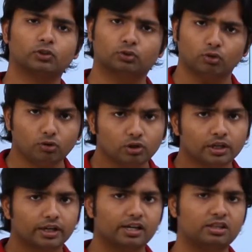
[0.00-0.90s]
So
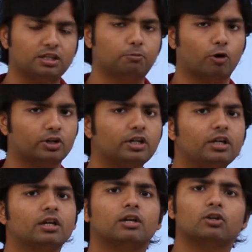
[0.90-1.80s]
in the
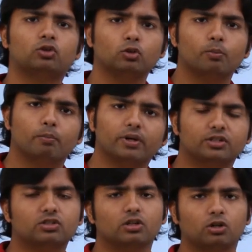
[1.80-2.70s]
body you
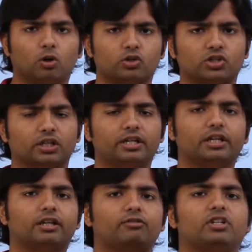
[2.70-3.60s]
must logically
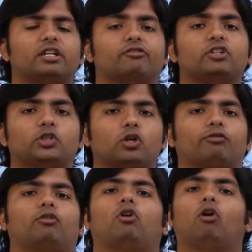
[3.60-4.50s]
give the definition
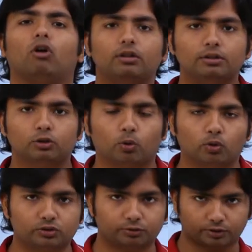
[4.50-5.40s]
of all
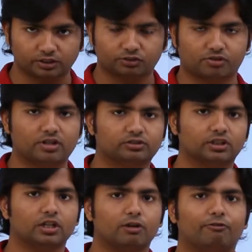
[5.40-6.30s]
those constructs
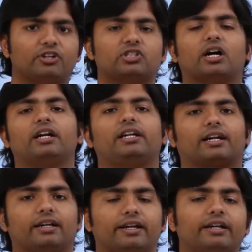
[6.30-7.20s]
which are
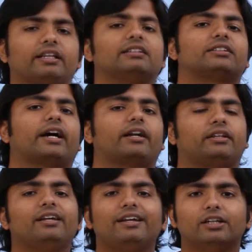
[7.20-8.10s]
declared inside
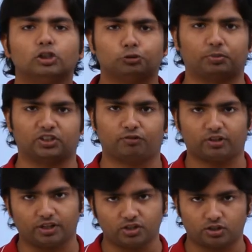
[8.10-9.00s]
the
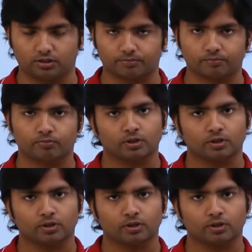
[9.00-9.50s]
specification.